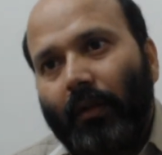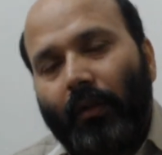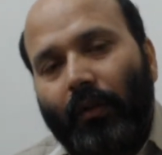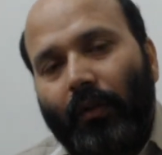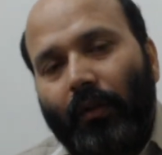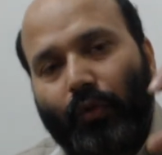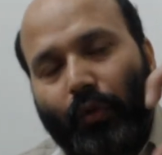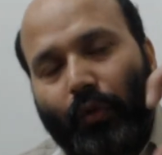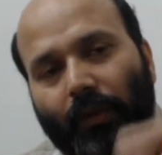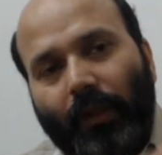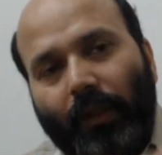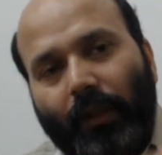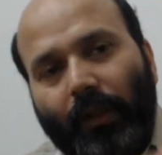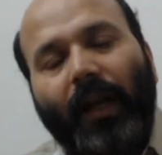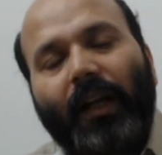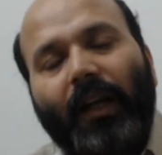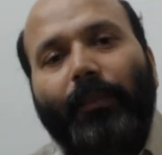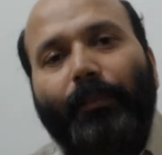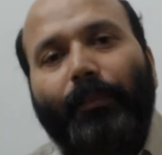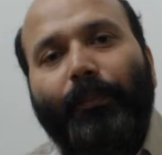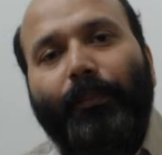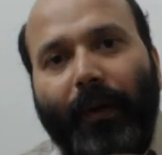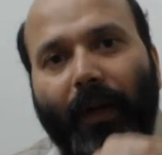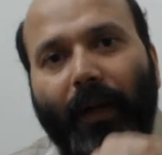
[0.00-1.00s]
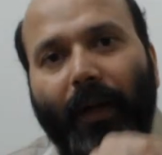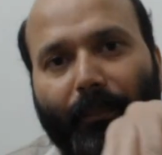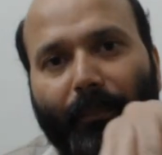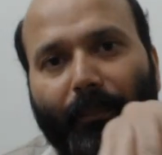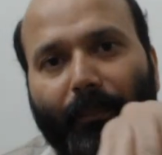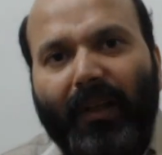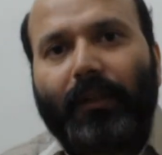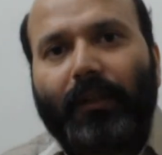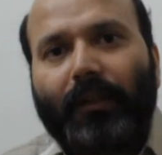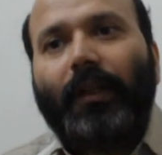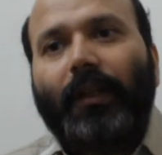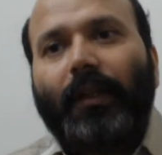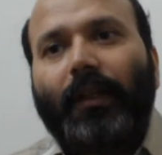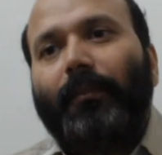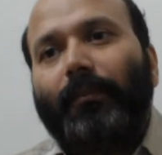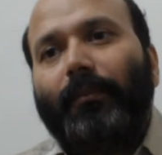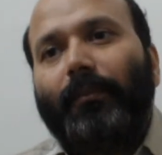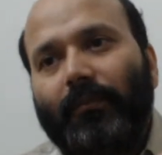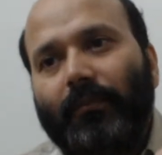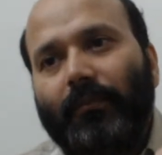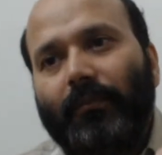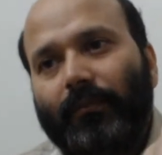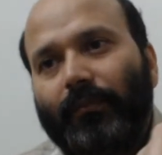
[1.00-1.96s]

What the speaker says: So that permit them